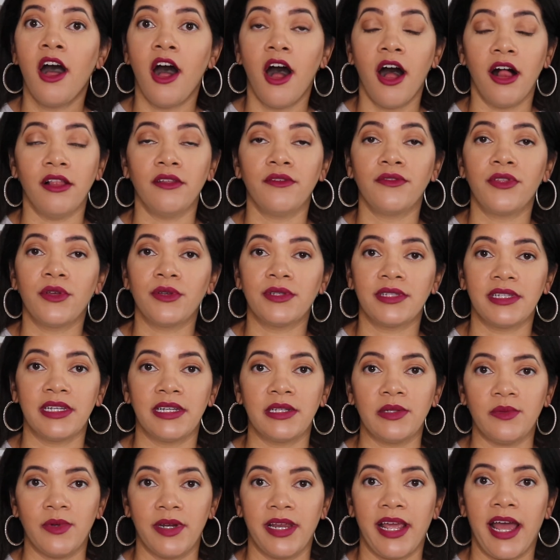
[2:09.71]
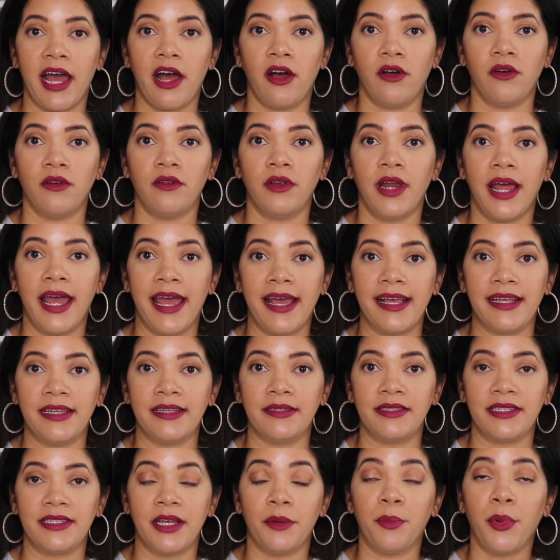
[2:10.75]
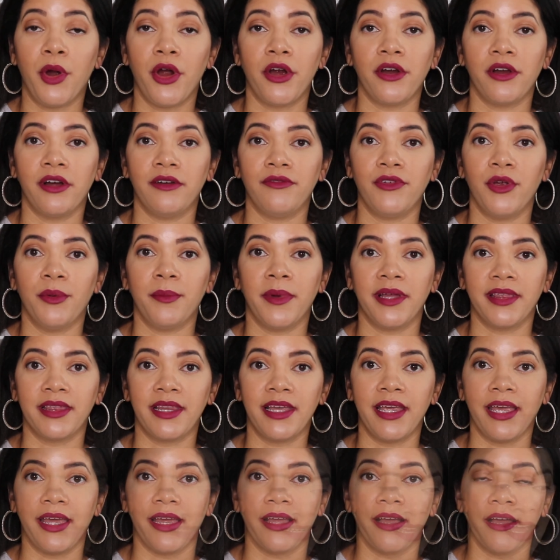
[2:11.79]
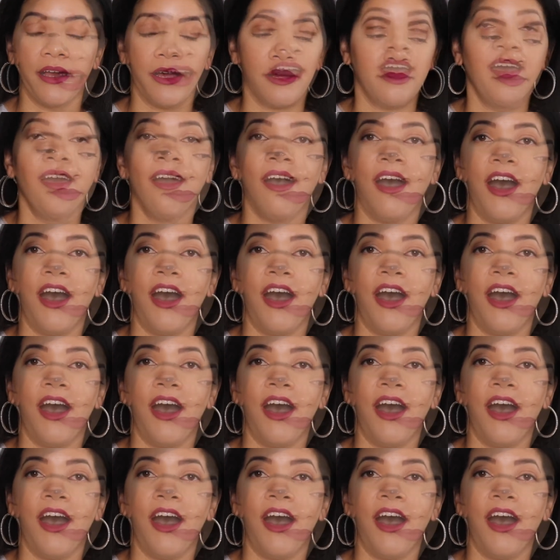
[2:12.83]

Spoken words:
all of those things would count as a part of your monthly income.